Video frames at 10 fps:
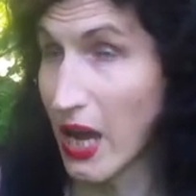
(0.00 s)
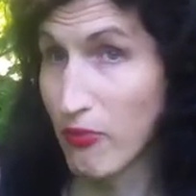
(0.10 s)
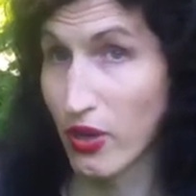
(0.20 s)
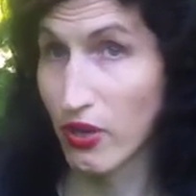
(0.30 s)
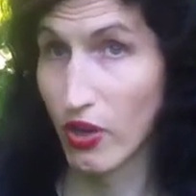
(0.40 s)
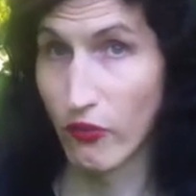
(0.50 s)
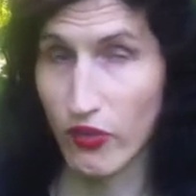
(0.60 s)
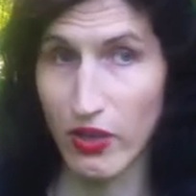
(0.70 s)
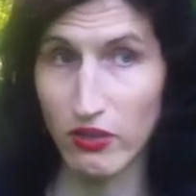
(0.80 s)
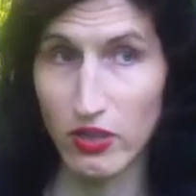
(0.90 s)
I'm pretty
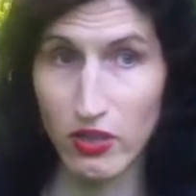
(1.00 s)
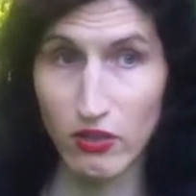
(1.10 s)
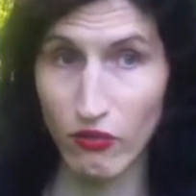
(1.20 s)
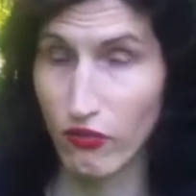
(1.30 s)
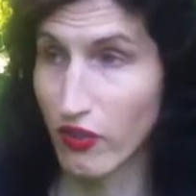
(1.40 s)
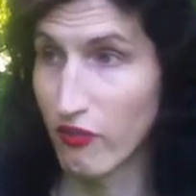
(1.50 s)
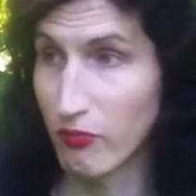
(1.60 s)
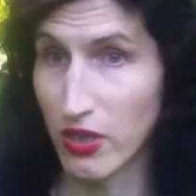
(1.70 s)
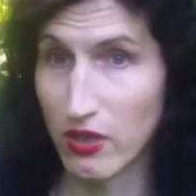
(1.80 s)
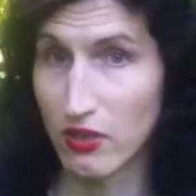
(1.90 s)
nervous out here because there
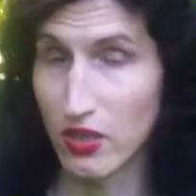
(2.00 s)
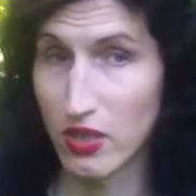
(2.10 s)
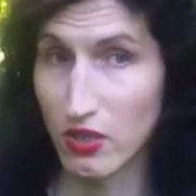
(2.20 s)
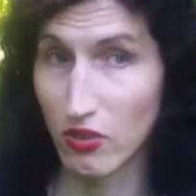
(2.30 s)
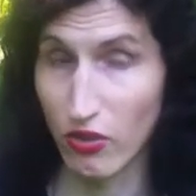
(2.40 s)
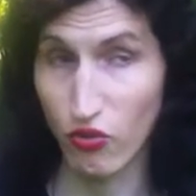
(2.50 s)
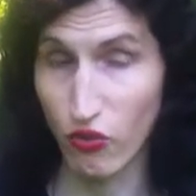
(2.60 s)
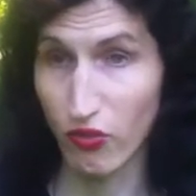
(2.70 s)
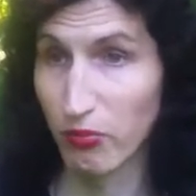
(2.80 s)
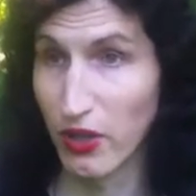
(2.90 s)
have been not
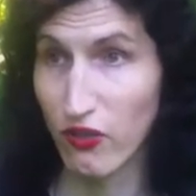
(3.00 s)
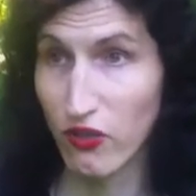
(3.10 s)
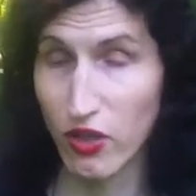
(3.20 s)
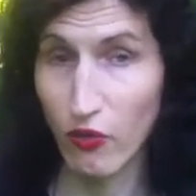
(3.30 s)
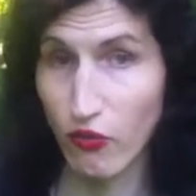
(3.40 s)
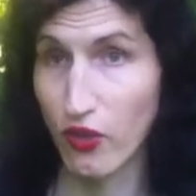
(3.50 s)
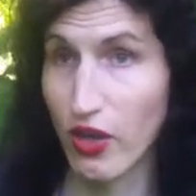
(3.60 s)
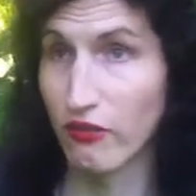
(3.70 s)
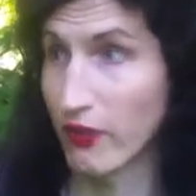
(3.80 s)
just the police, Coast Guard